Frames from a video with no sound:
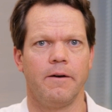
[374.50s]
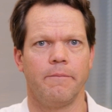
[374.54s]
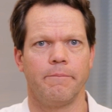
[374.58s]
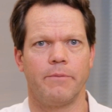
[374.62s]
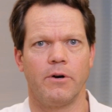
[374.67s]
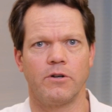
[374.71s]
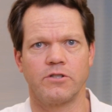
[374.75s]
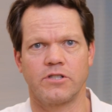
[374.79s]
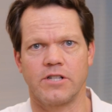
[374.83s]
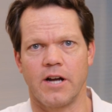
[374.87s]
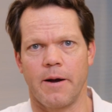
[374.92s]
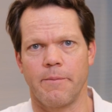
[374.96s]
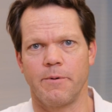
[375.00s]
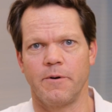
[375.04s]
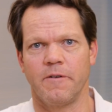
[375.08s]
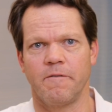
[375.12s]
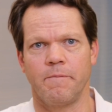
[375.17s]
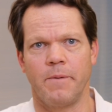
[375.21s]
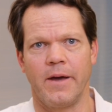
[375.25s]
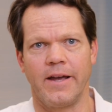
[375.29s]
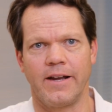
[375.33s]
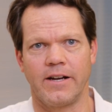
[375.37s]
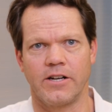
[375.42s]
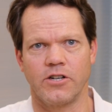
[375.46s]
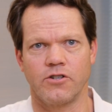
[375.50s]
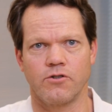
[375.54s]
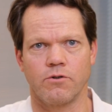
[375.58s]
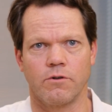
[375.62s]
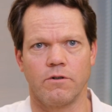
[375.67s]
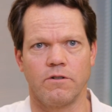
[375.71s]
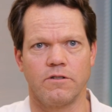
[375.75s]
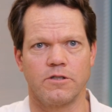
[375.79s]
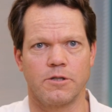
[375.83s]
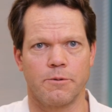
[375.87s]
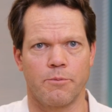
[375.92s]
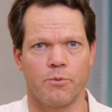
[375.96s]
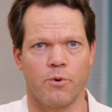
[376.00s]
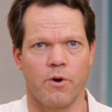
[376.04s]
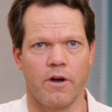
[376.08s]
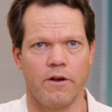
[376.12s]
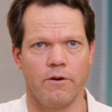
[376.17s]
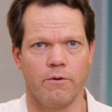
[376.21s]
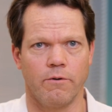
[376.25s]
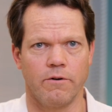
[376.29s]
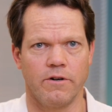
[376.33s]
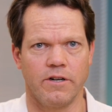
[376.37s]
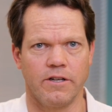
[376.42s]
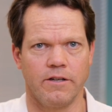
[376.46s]
Postoperative pain control is a
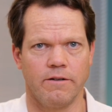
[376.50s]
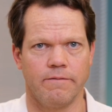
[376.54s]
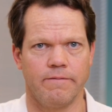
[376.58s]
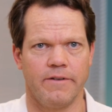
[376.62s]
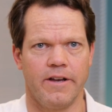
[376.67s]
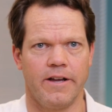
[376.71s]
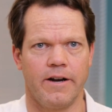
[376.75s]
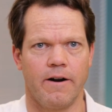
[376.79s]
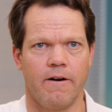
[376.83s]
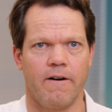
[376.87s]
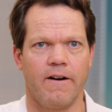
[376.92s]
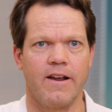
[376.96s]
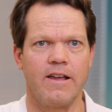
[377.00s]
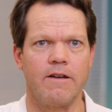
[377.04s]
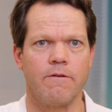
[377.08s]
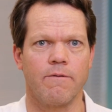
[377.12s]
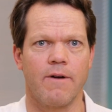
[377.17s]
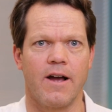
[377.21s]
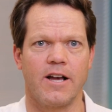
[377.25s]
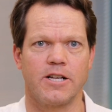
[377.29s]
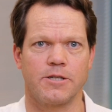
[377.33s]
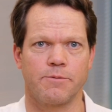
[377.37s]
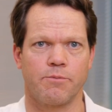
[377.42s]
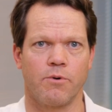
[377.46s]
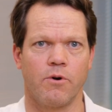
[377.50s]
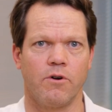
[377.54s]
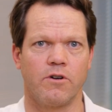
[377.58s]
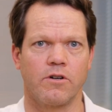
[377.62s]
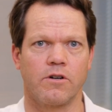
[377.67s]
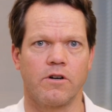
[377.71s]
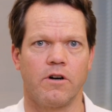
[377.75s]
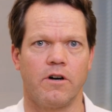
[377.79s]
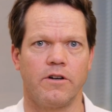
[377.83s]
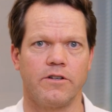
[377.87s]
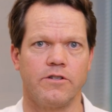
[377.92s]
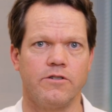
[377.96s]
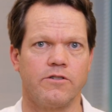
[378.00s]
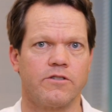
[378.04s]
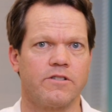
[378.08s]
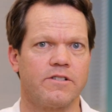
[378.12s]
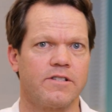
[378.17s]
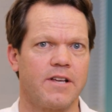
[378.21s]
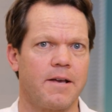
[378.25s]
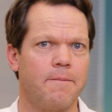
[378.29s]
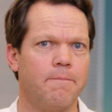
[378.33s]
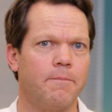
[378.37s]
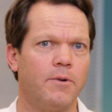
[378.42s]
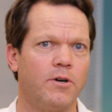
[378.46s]
priority, and our ERAS protocol
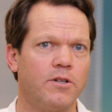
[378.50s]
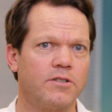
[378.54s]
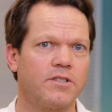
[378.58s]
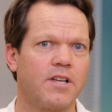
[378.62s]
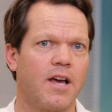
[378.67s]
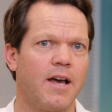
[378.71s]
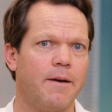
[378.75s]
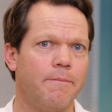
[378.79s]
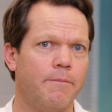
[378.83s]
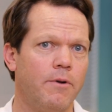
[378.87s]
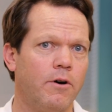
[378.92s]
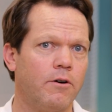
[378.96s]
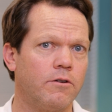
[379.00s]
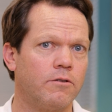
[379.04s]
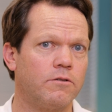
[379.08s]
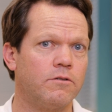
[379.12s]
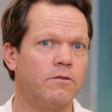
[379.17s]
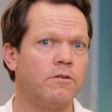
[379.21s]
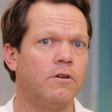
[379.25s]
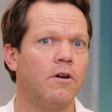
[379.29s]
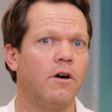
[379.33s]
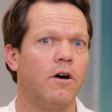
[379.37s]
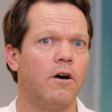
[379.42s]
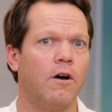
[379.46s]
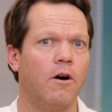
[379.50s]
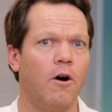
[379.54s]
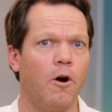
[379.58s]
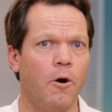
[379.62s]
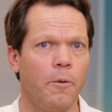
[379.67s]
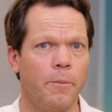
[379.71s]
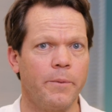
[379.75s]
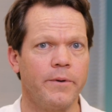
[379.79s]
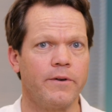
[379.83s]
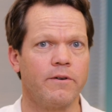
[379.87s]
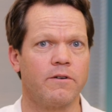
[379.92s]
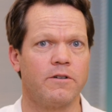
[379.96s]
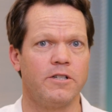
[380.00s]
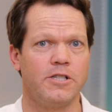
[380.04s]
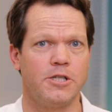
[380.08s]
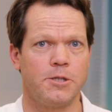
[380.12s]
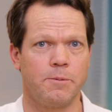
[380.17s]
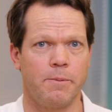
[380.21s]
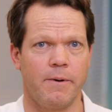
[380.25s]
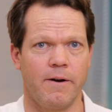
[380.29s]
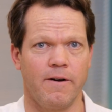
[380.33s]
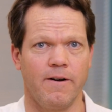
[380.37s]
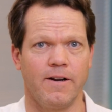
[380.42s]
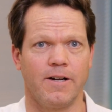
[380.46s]
uses a multimodal,
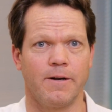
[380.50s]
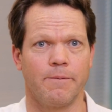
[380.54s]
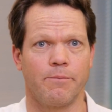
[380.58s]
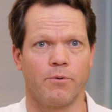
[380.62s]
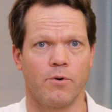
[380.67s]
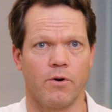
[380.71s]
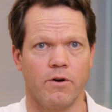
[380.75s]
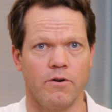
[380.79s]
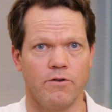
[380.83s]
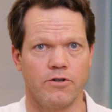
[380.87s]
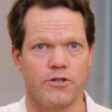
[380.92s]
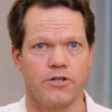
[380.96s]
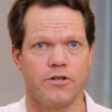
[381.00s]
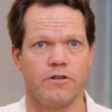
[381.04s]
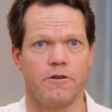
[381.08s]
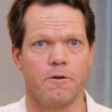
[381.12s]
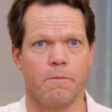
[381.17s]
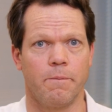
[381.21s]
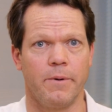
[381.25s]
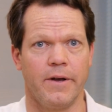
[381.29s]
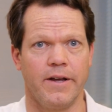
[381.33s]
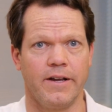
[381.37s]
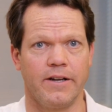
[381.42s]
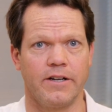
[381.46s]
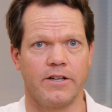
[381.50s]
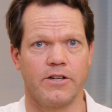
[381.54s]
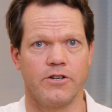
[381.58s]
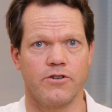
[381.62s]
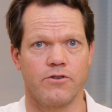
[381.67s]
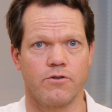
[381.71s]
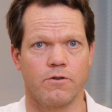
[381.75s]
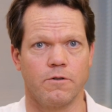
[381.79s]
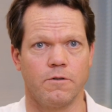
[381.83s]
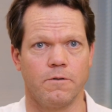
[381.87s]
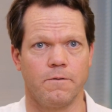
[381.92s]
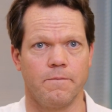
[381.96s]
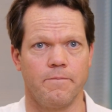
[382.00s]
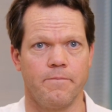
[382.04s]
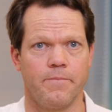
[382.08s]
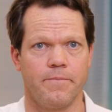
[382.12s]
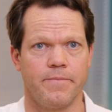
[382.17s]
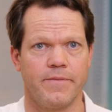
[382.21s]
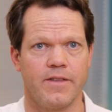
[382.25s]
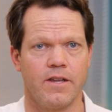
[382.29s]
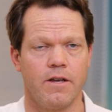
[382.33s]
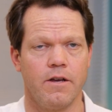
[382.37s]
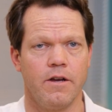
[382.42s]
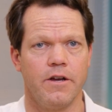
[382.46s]
opioid-sparing approach to your pain control.
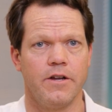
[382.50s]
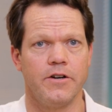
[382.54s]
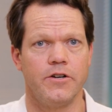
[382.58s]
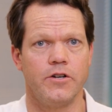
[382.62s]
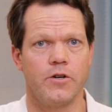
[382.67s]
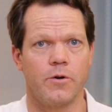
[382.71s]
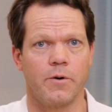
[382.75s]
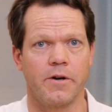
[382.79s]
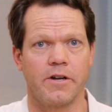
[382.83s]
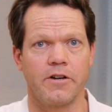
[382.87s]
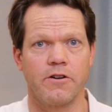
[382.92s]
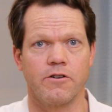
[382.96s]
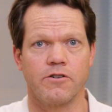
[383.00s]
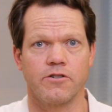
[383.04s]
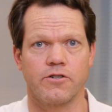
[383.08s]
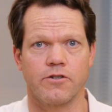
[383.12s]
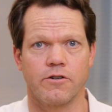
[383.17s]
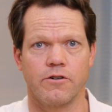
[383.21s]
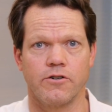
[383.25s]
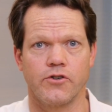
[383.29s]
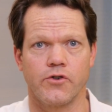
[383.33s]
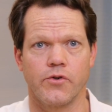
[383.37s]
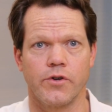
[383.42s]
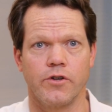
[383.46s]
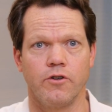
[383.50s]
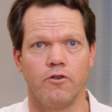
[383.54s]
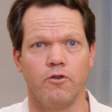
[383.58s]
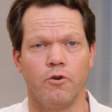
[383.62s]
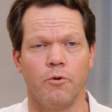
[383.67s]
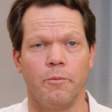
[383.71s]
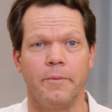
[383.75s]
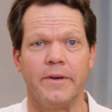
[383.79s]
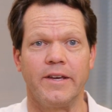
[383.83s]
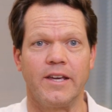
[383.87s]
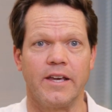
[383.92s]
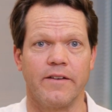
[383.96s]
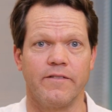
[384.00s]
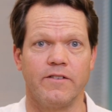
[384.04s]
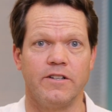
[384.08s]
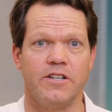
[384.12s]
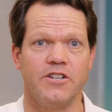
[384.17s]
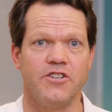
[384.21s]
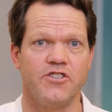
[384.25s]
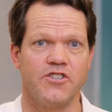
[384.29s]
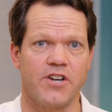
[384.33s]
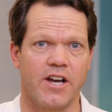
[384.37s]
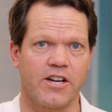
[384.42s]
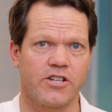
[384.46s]
During your surgery, you will be given
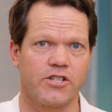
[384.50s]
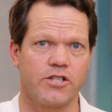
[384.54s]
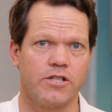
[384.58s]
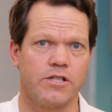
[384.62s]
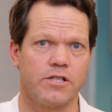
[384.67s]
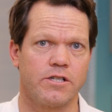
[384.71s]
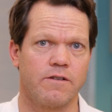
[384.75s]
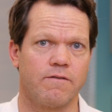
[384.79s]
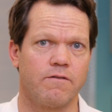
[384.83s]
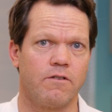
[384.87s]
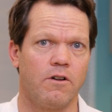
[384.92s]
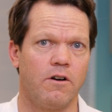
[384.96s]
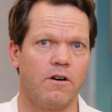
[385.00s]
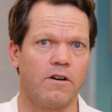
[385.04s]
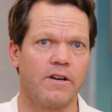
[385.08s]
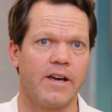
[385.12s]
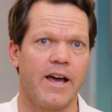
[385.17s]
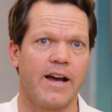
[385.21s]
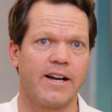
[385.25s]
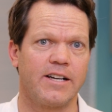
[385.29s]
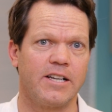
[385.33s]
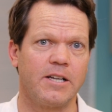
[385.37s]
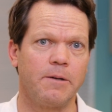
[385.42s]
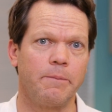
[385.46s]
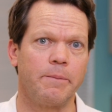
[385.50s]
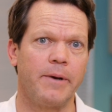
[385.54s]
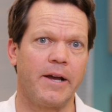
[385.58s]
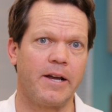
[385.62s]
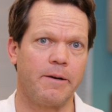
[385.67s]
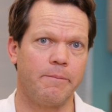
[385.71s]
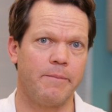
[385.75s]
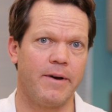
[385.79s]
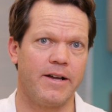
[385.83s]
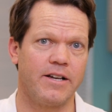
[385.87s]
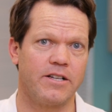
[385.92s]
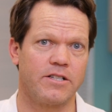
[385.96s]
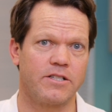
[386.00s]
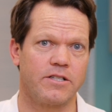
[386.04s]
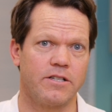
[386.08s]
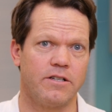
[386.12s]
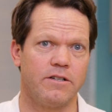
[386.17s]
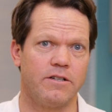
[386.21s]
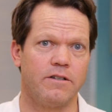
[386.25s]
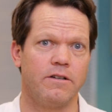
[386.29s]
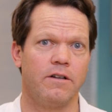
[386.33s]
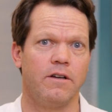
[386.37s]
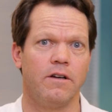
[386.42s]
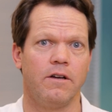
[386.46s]
injections of long-acting pain
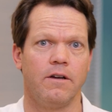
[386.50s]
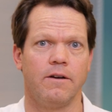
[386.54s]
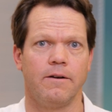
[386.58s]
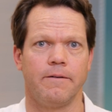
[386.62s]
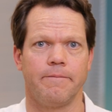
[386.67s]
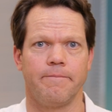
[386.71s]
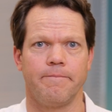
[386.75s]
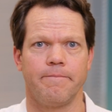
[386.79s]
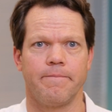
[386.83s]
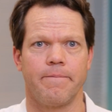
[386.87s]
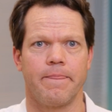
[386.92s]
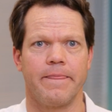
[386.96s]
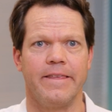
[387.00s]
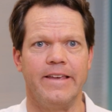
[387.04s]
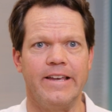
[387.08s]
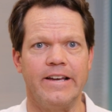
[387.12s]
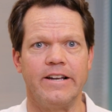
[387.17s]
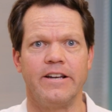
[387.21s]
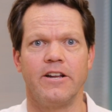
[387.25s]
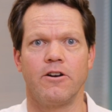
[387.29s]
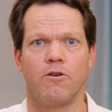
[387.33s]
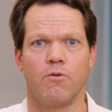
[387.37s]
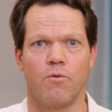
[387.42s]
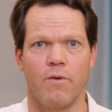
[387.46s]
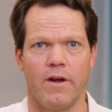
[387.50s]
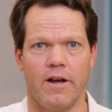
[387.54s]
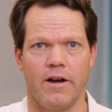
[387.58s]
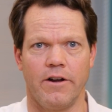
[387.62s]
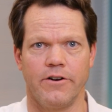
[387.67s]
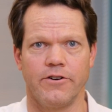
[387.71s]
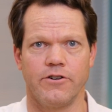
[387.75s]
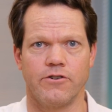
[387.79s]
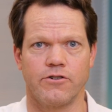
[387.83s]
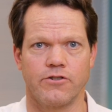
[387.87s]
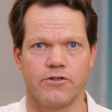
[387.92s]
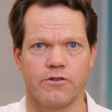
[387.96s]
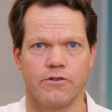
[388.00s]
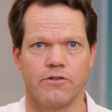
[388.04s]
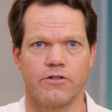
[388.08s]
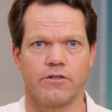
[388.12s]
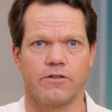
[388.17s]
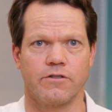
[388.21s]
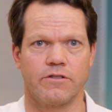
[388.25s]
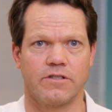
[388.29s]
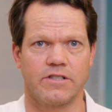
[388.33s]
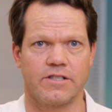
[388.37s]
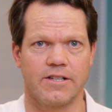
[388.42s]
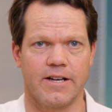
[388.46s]
medicine in and around your
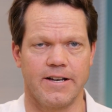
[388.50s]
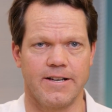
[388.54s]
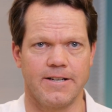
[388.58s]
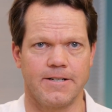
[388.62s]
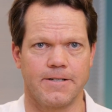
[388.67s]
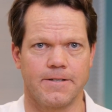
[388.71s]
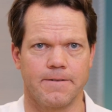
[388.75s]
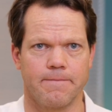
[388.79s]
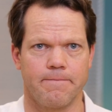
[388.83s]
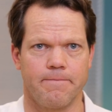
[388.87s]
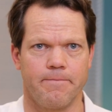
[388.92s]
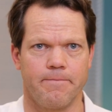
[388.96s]
surgical site.